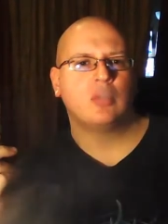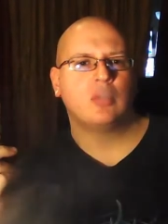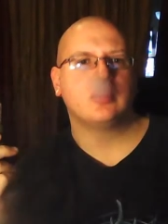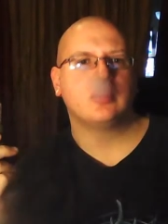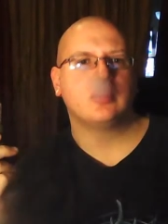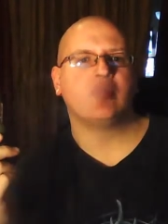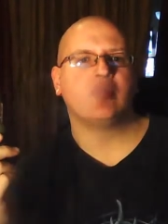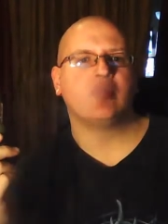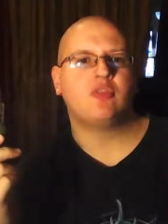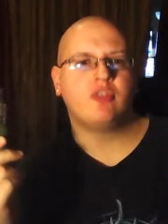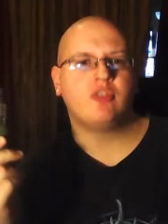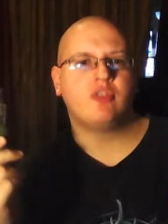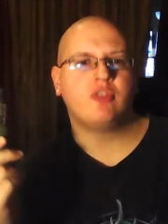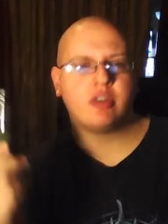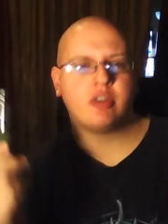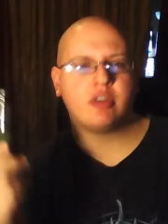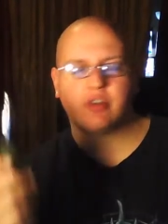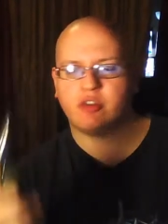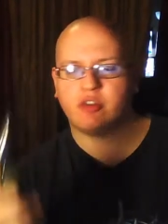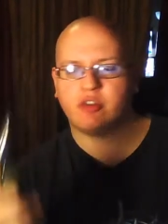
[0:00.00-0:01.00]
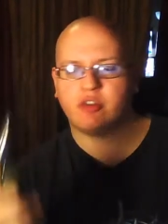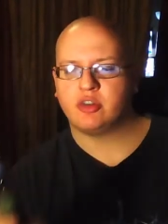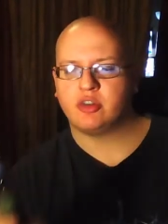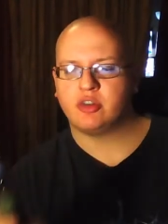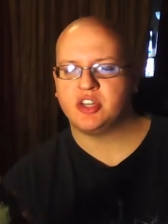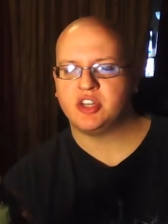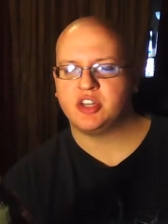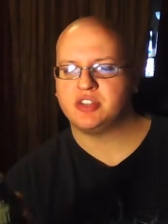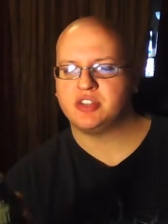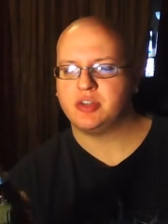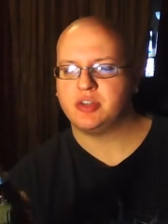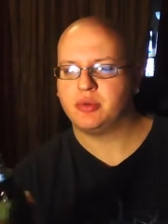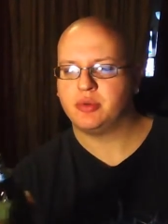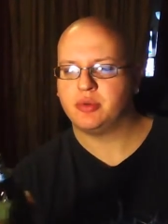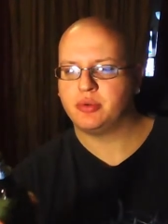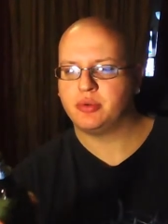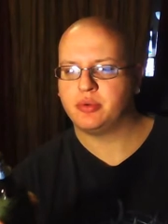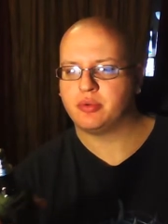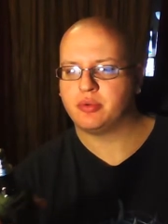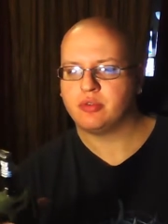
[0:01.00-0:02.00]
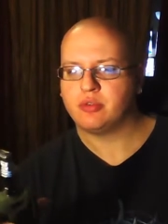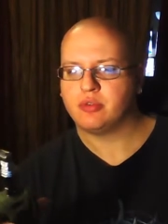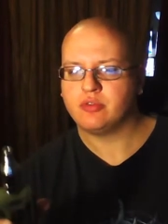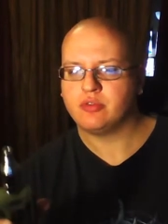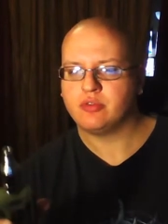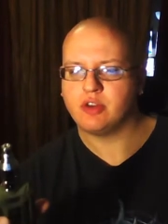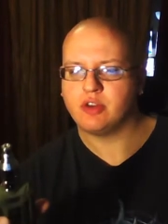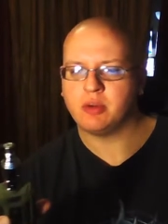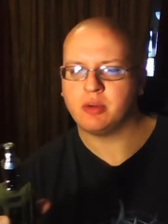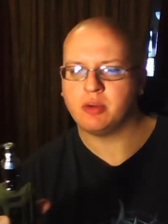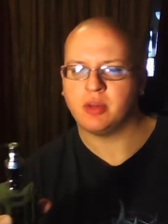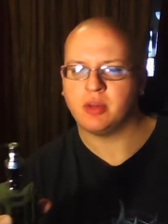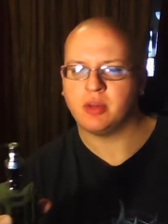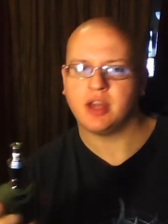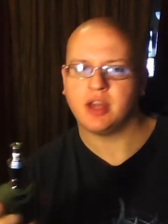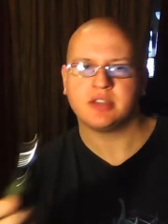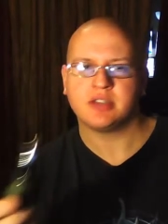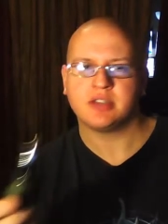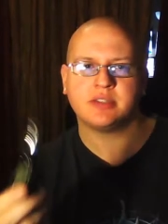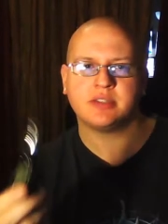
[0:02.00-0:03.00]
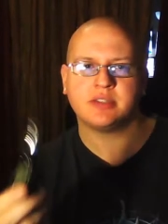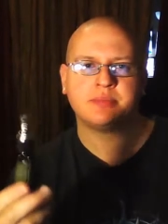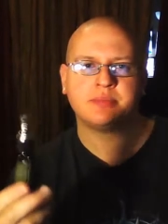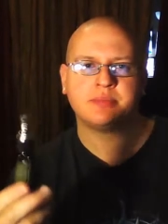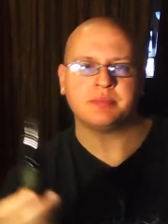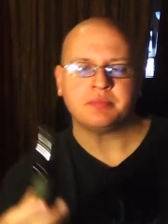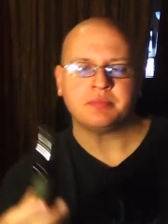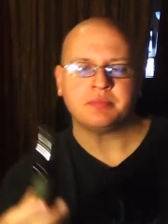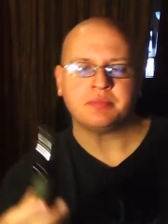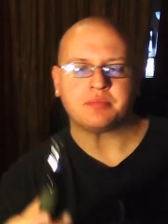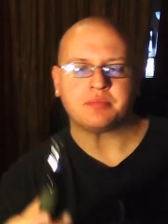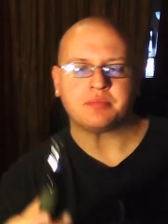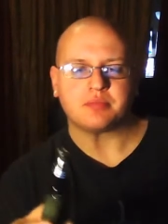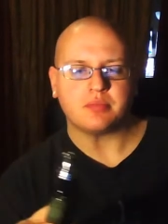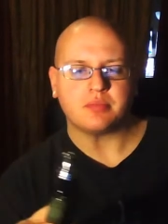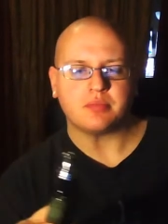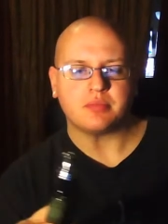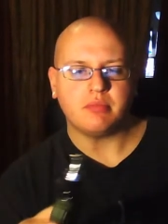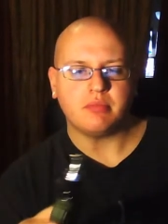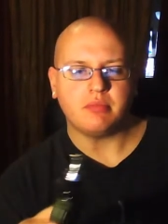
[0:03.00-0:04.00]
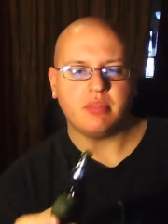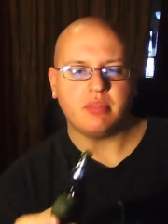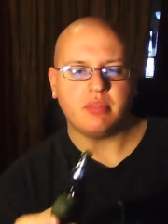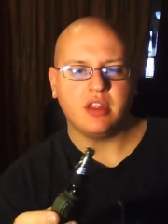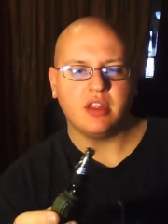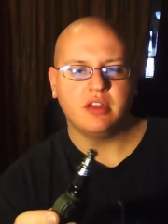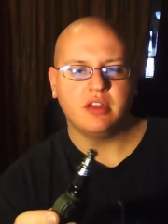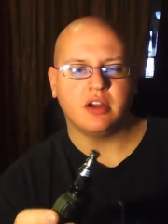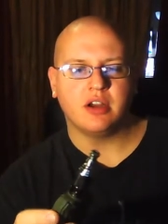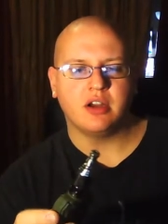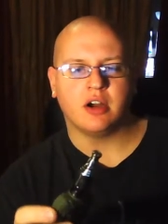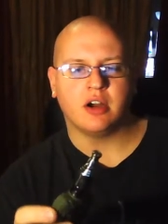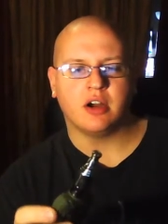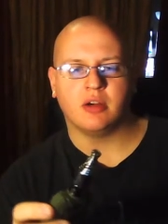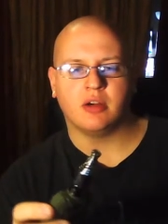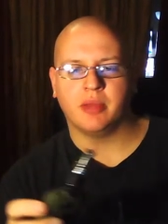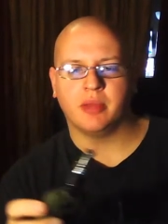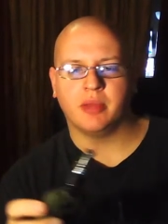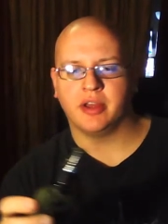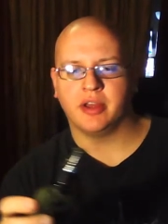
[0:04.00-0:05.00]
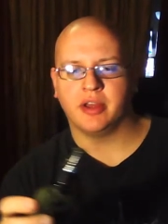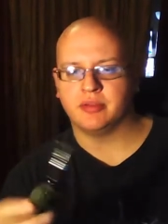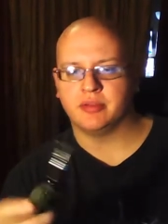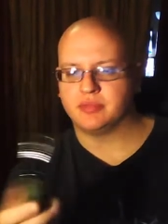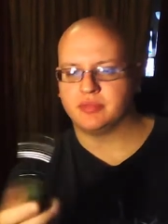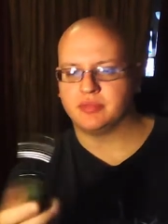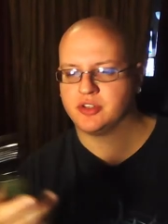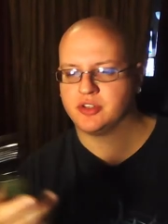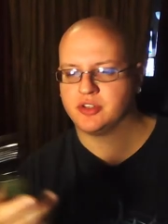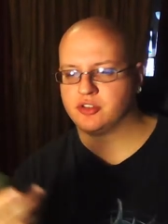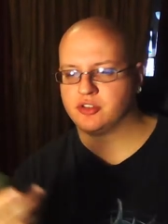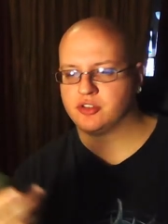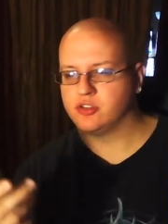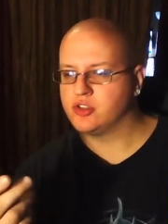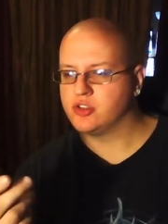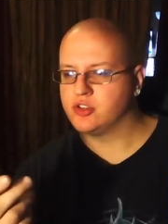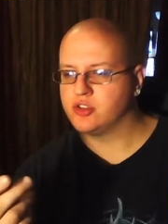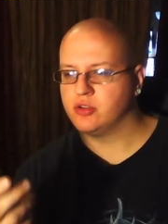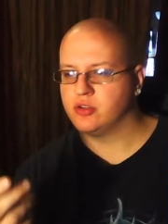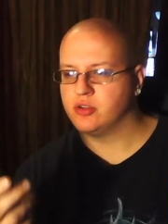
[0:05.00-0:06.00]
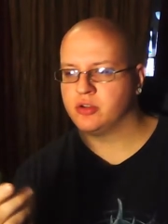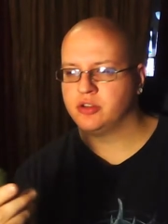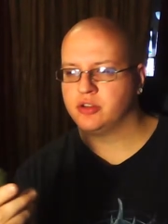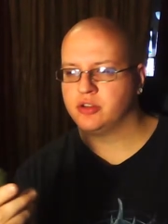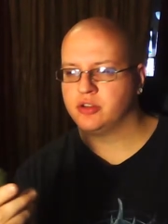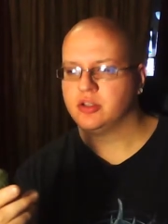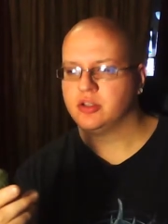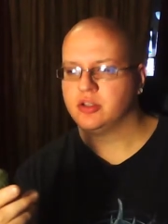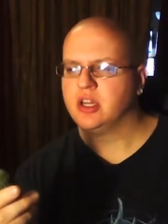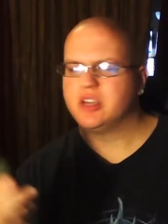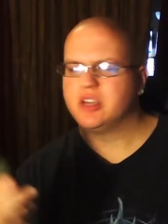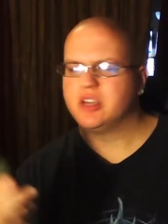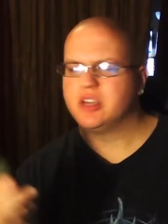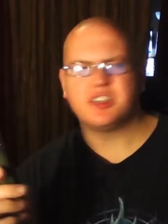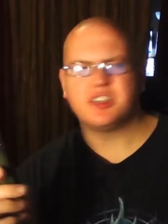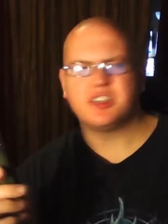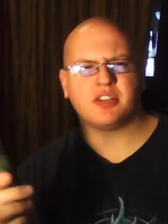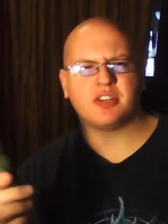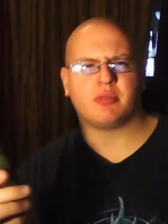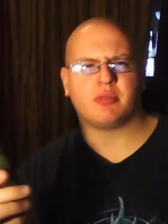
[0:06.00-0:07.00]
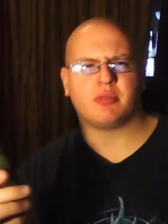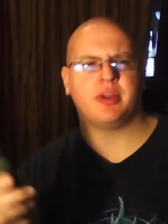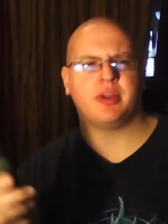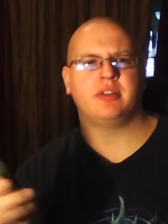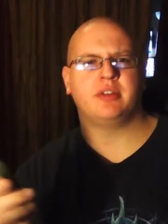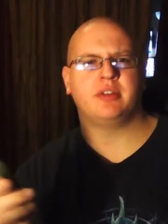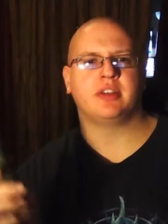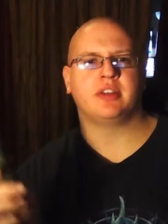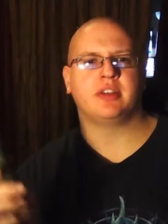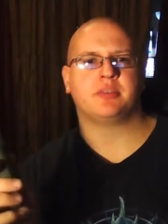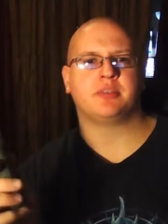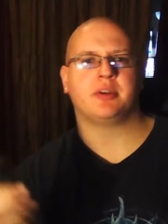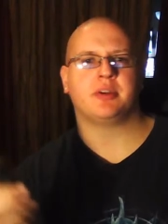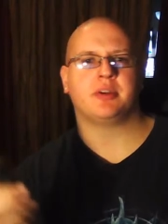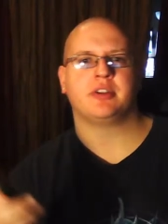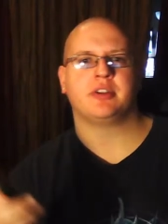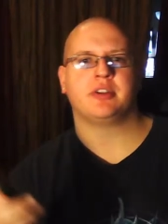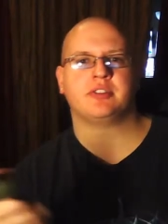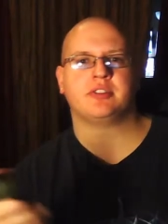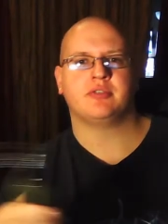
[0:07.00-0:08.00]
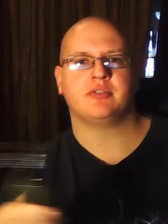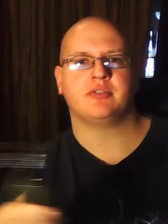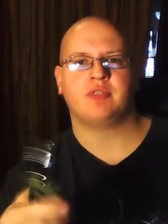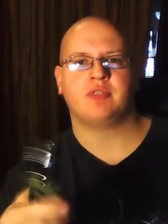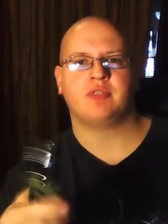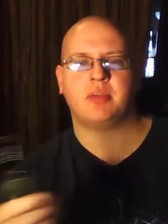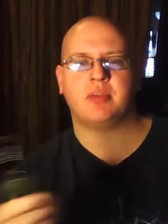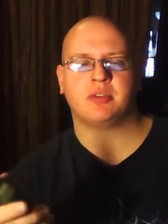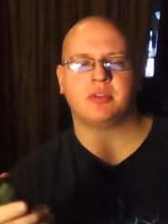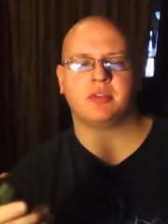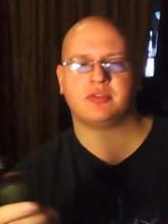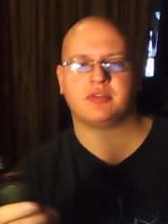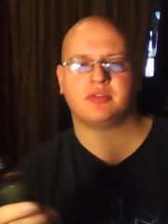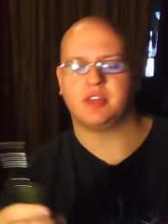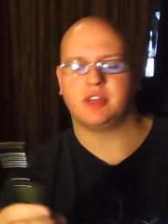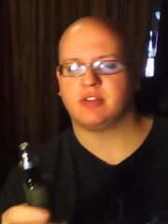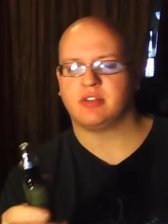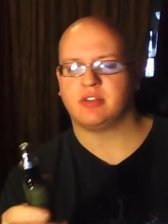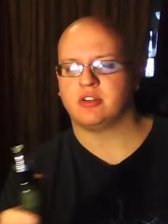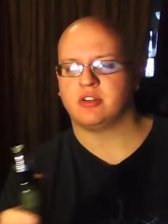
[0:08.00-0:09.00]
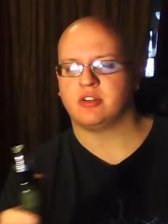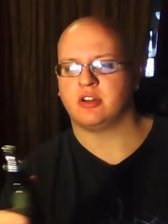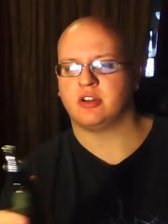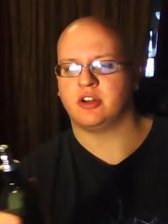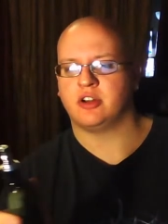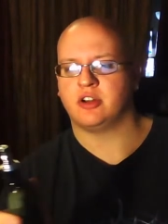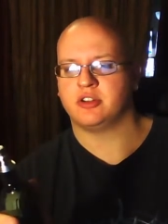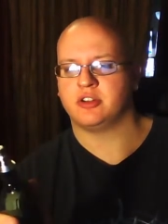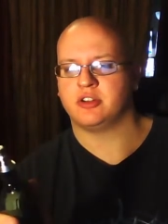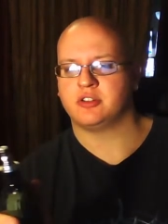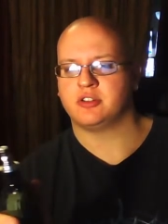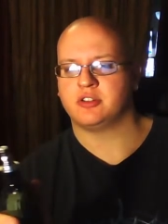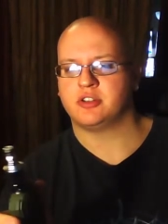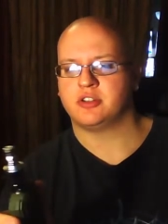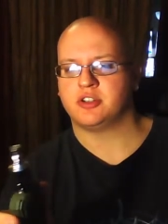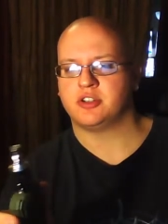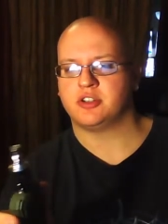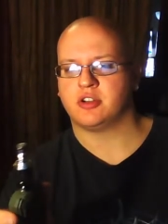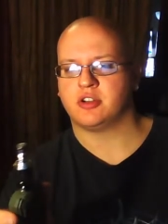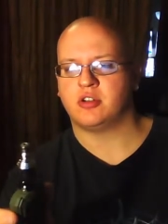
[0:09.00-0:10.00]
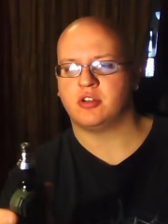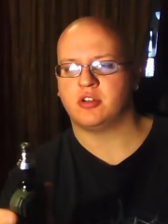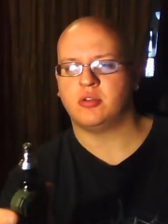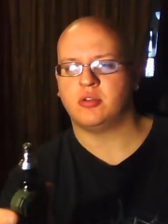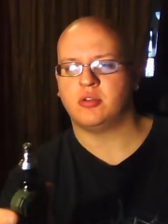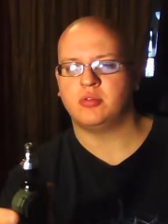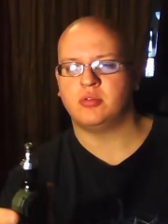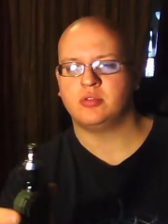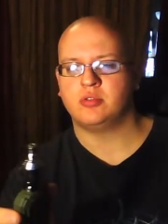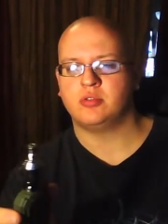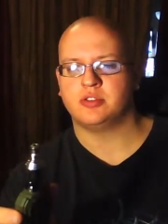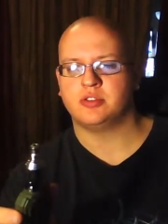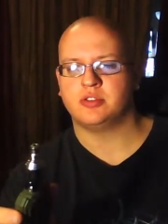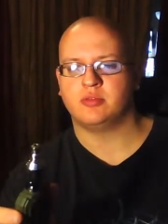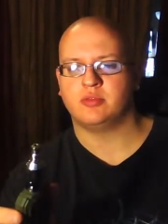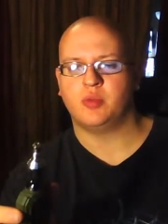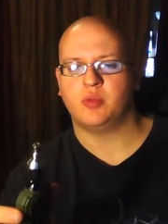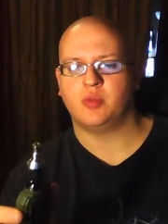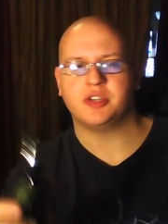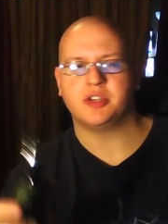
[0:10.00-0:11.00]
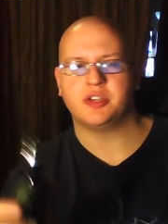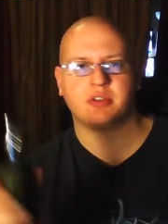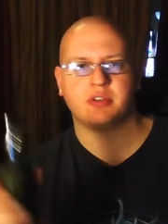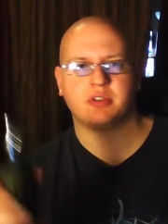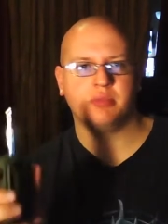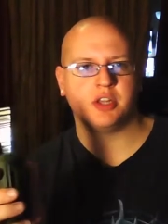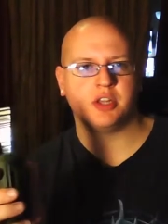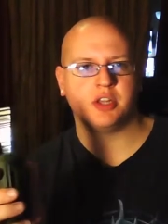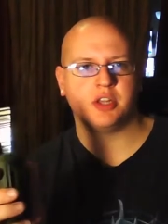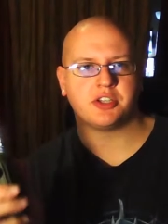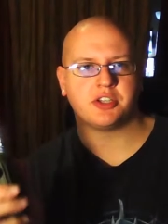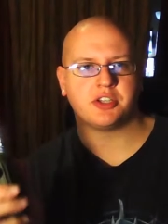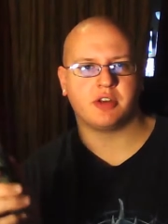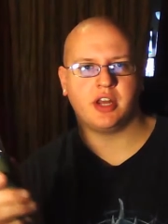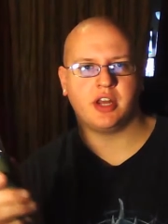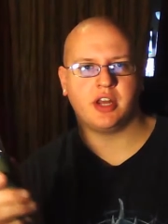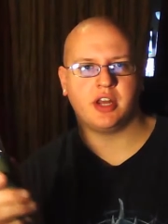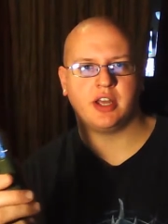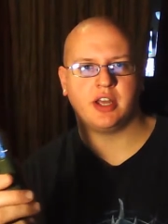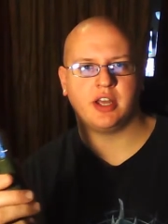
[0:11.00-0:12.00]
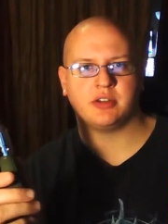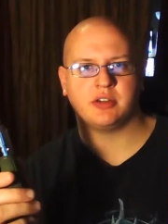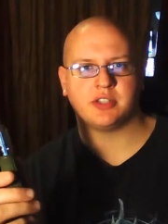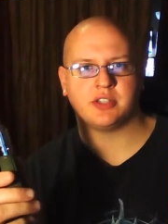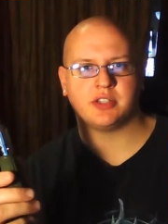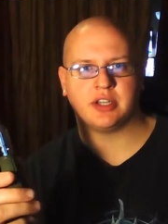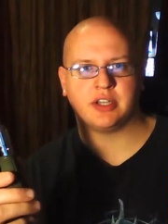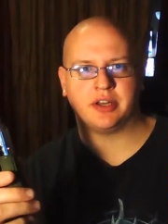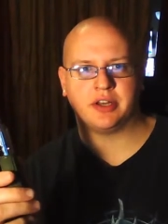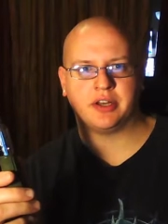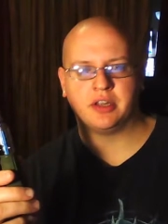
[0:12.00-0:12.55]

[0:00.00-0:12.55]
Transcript: Very, very tasty. Very relaxing. Oh man, such a great experience to vape this flavor on such a cold and wintry, blustery day outside.